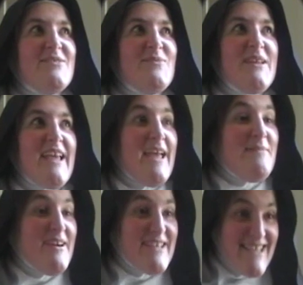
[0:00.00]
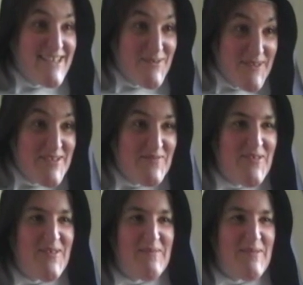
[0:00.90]
we came out here to
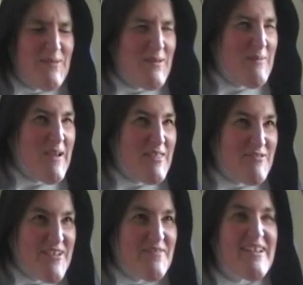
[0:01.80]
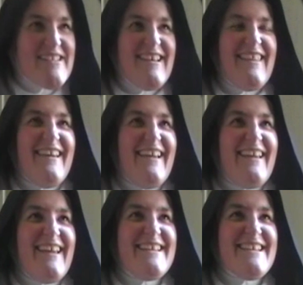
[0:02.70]
interview them. There were about 3 of us, I
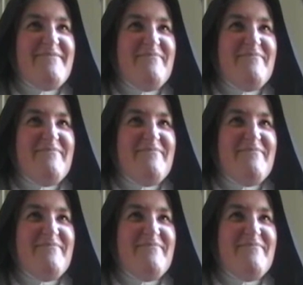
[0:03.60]
think, and